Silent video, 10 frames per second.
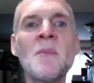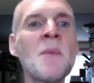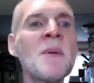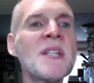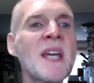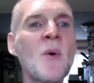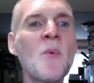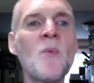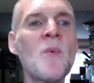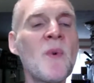me take
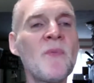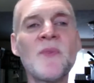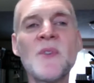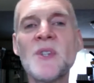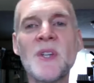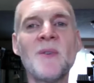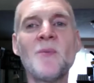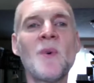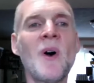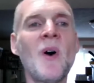
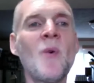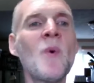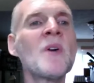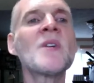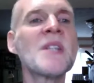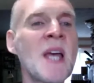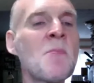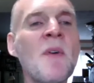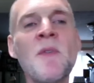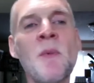a weird
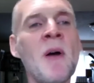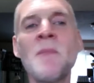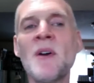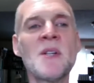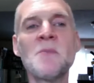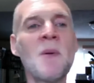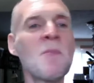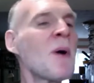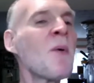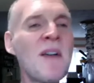example from our marriage.
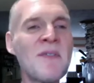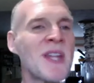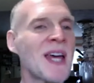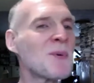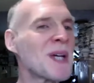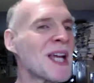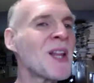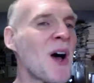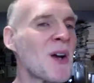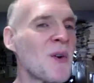My wife and I, we
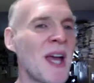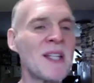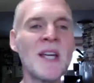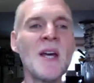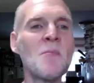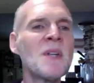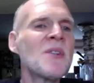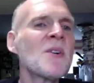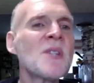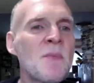get along great,
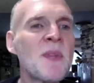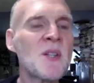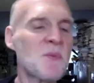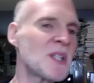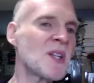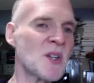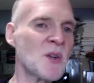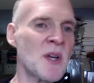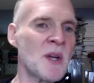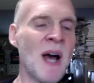but there's some things we
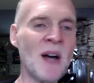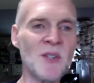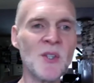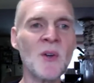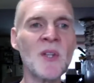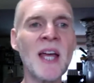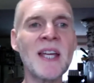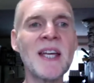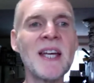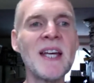disagree about. So
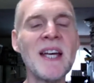like,